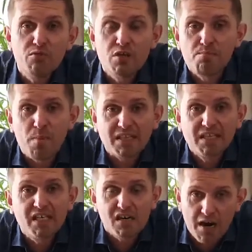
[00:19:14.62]
The
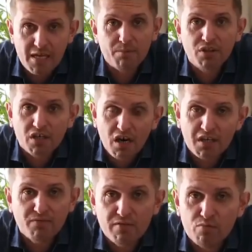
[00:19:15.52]
position on the internet to
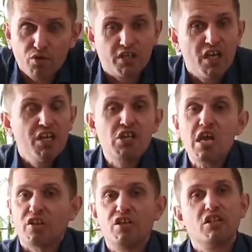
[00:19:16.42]
write a post
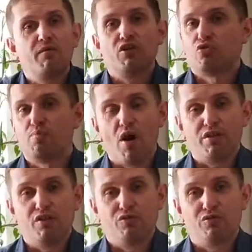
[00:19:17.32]

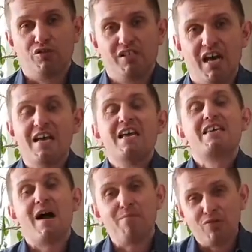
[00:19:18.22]
in contact and
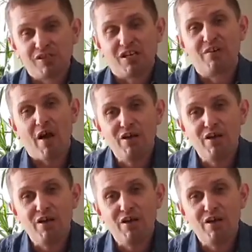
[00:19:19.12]
schoolmates.